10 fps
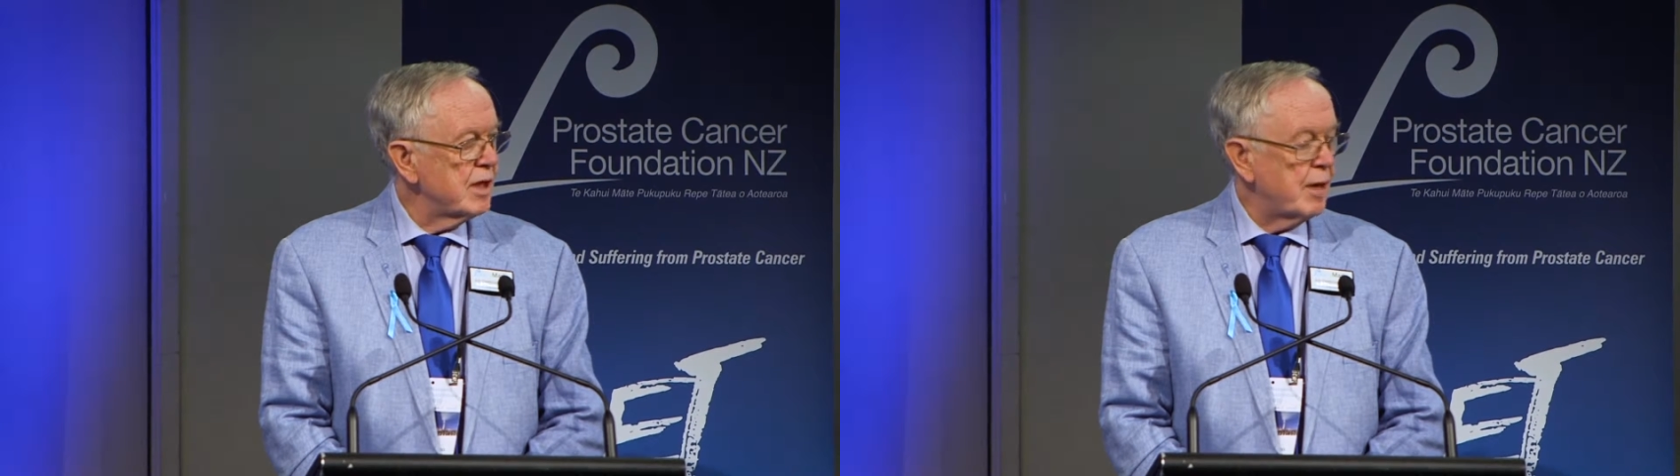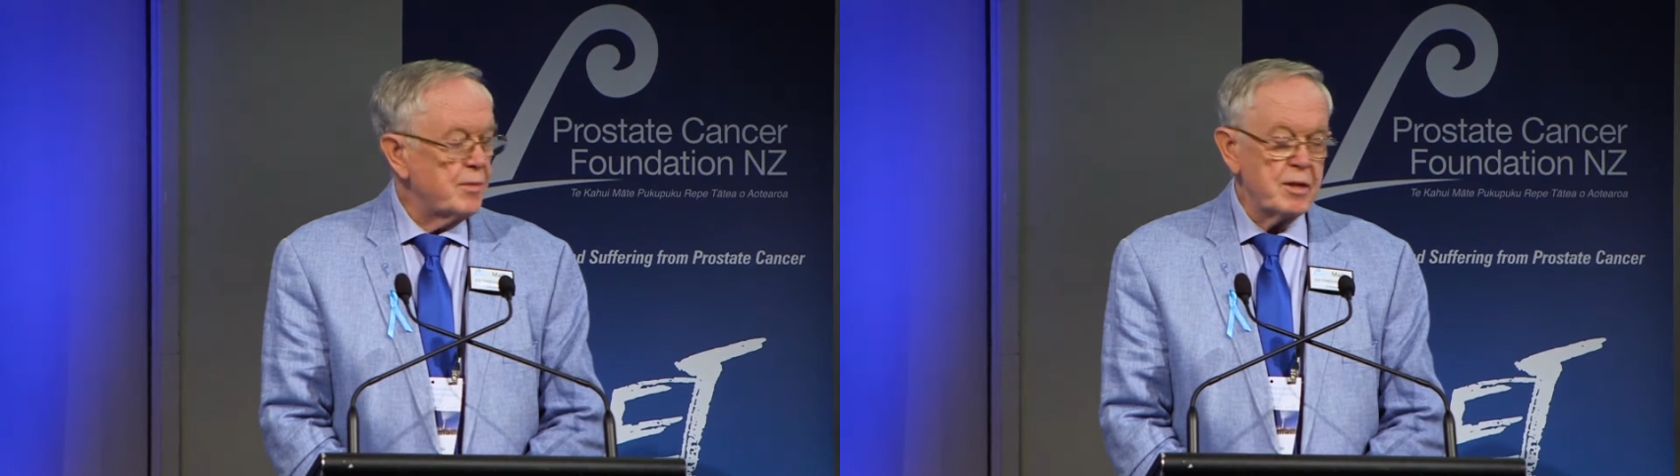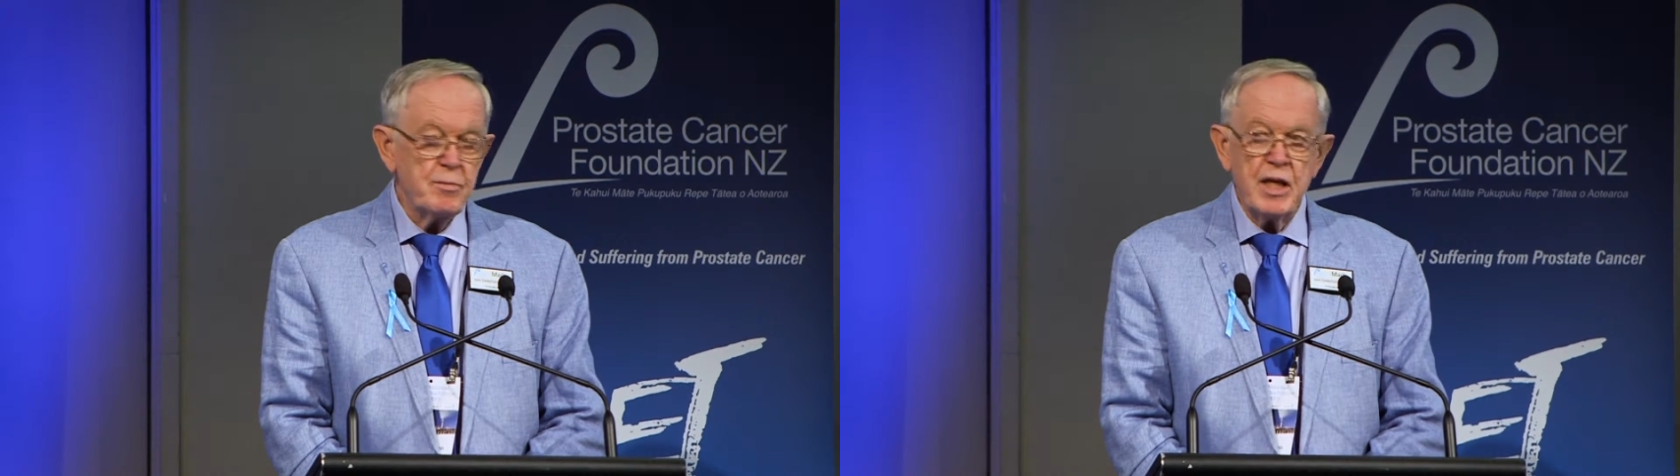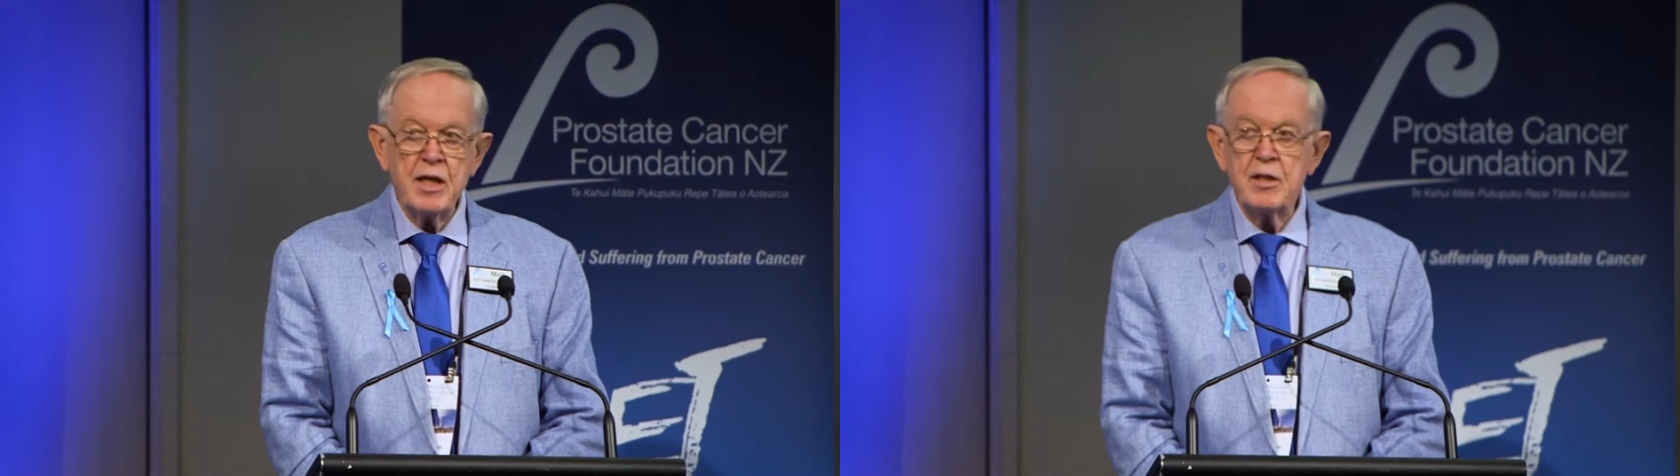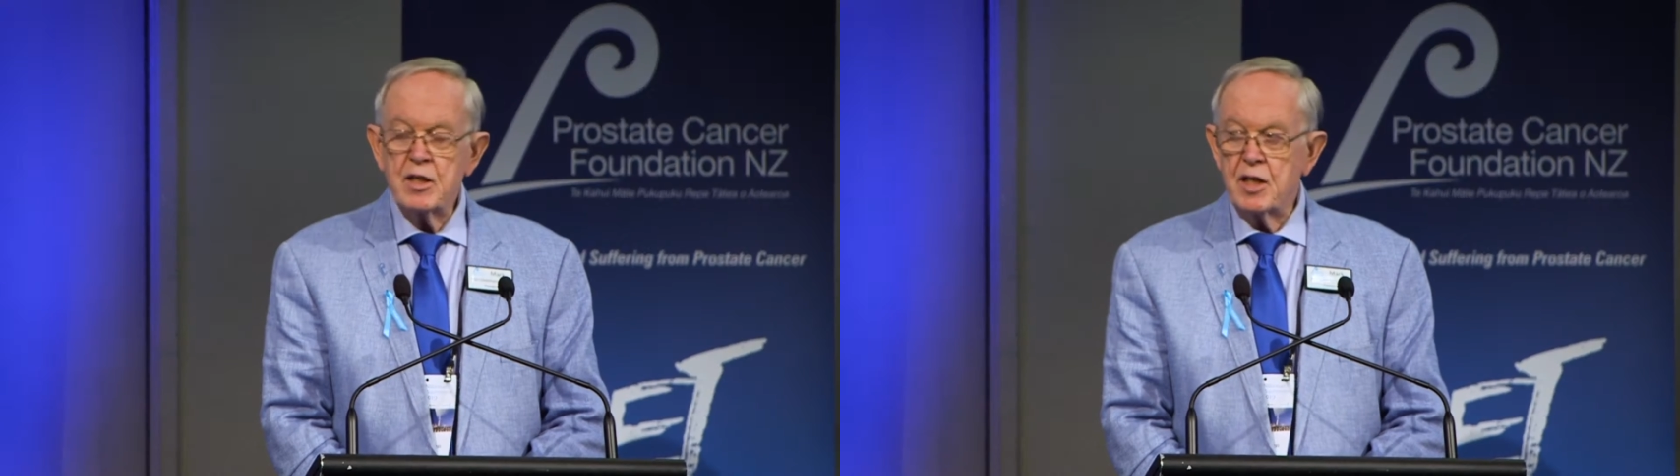how many
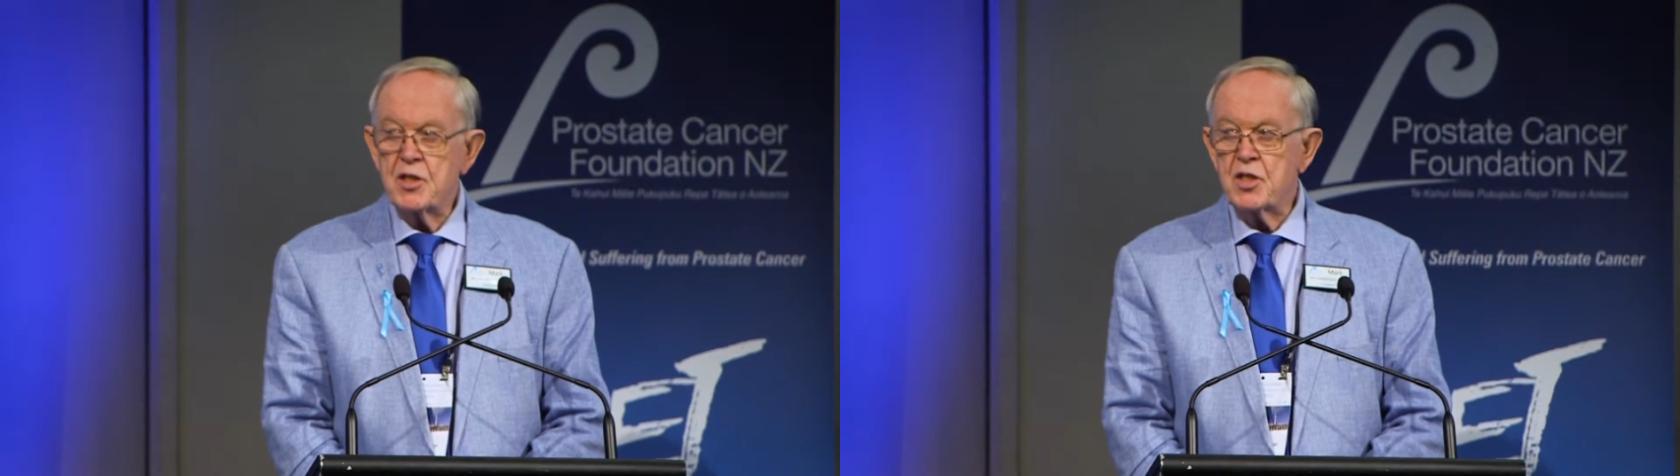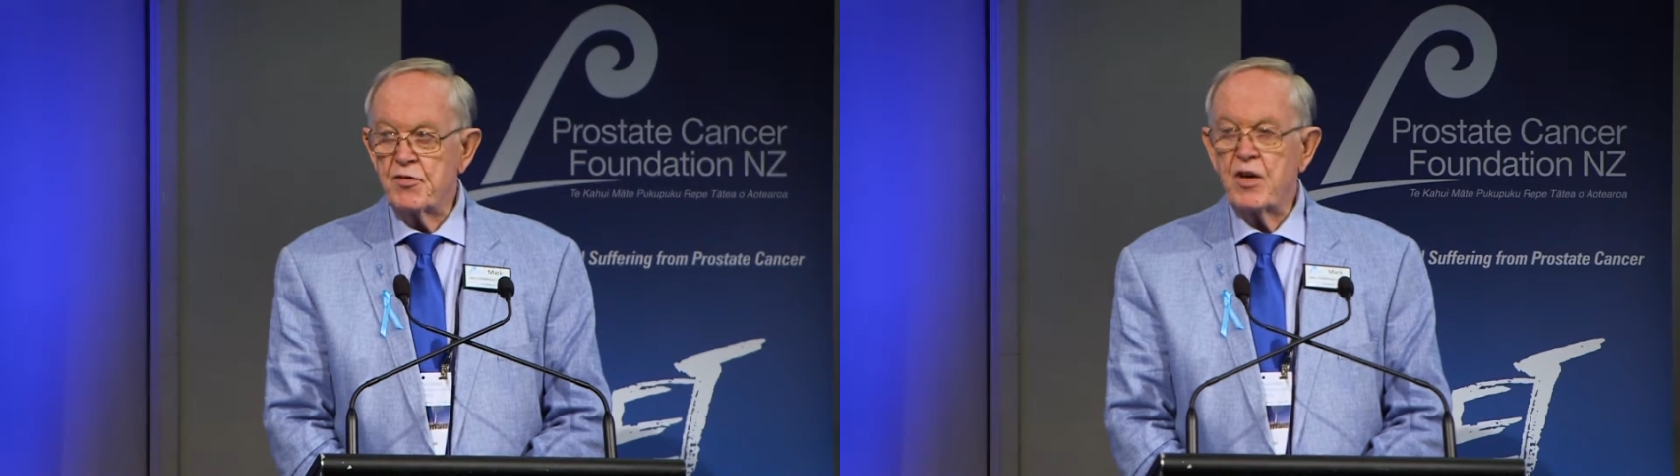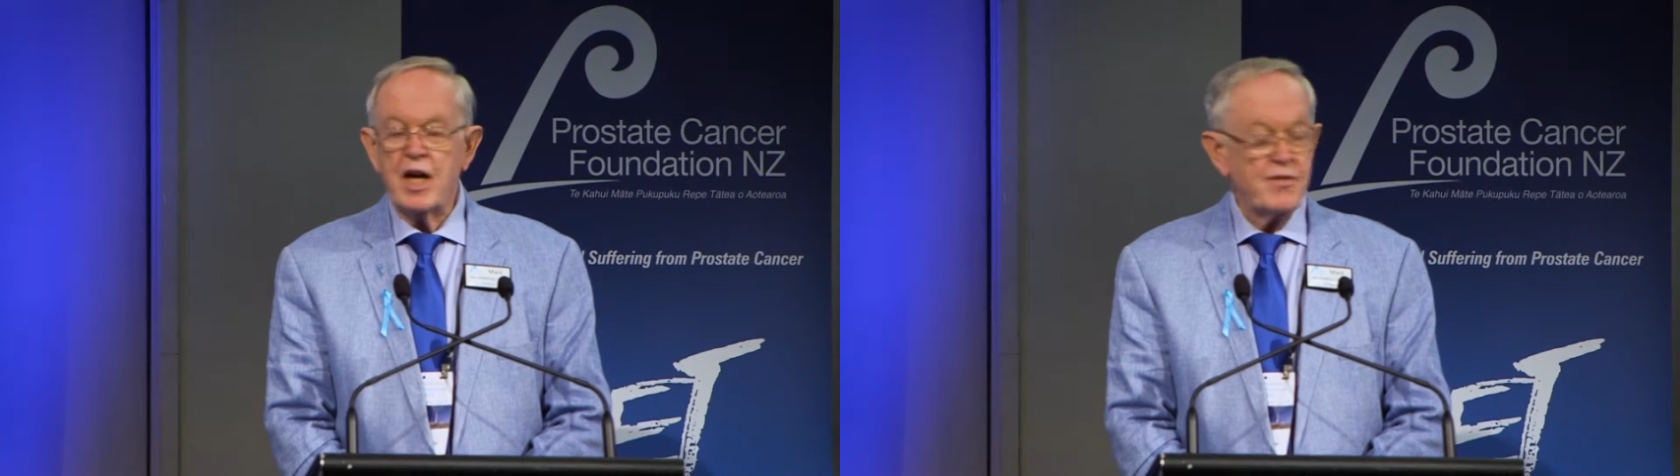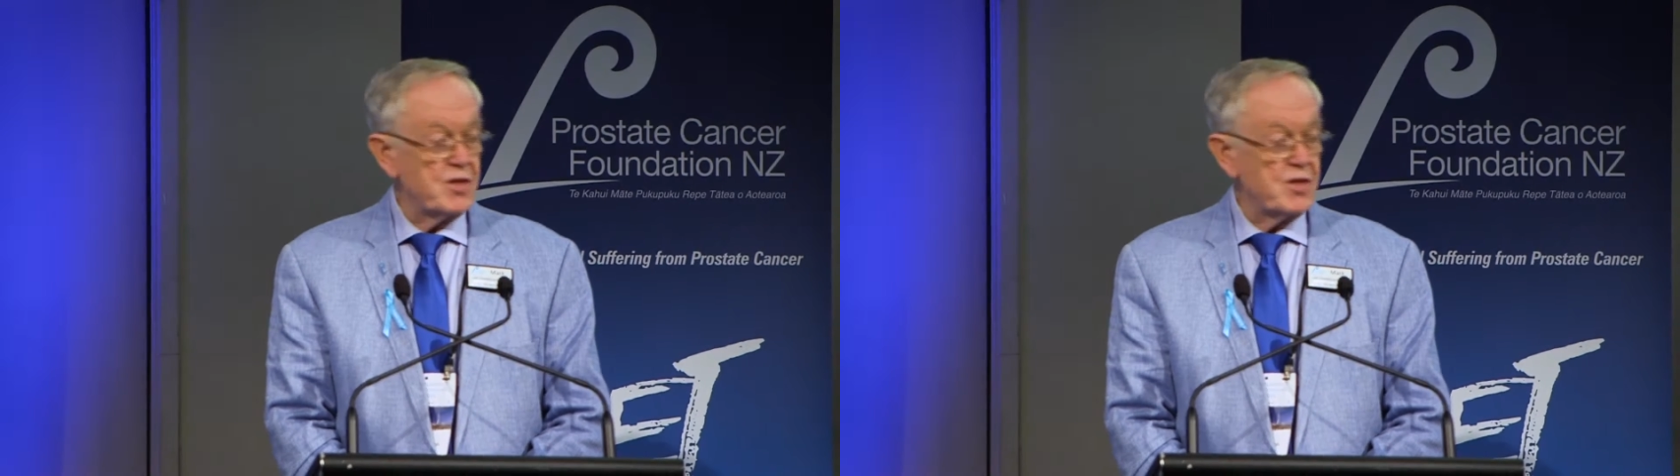men can survive